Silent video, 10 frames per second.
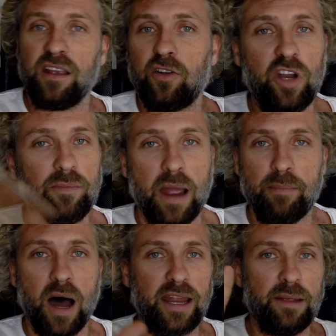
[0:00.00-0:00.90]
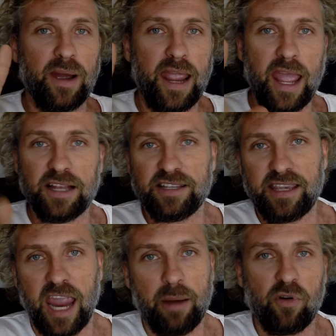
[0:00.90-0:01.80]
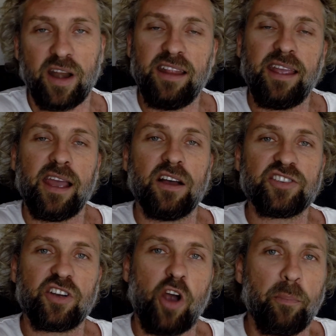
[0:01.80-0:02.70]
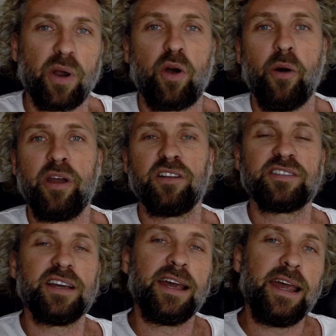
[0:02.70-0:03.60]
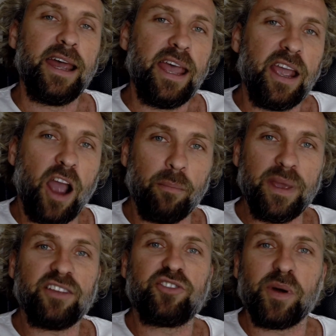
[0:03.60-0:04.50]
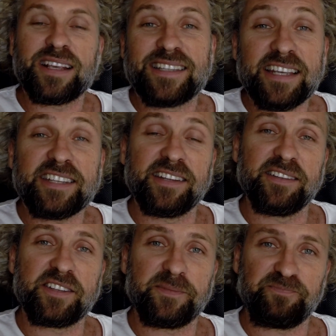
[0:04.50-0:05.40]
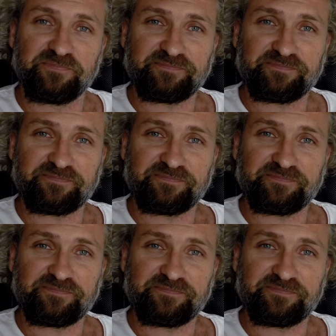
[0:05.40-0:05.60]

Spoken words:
including my body, my hands, the camera, or anything else, the copper coils, come into existence,